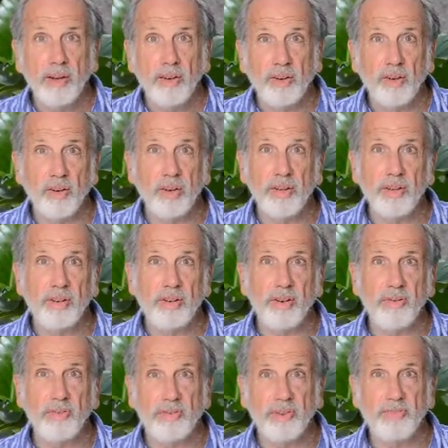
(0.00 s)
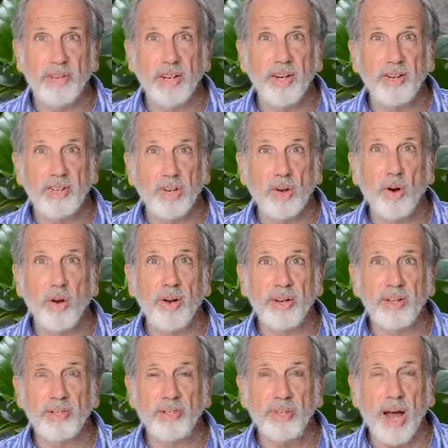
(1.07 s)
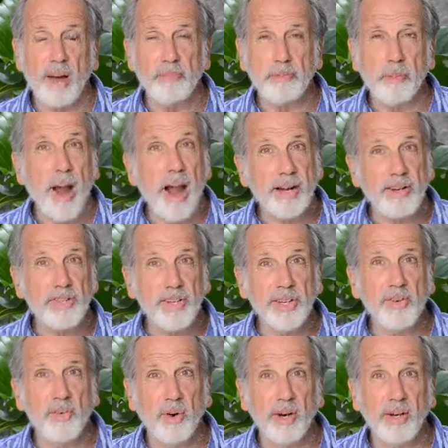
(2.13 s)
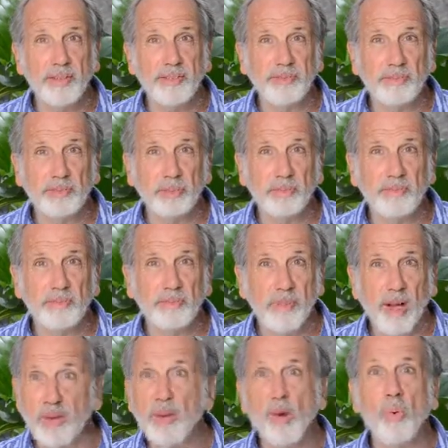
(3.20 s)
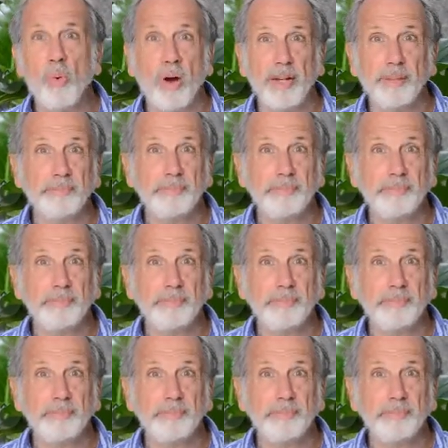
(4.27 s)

learned 50 years ago and stopped practicing or a new one.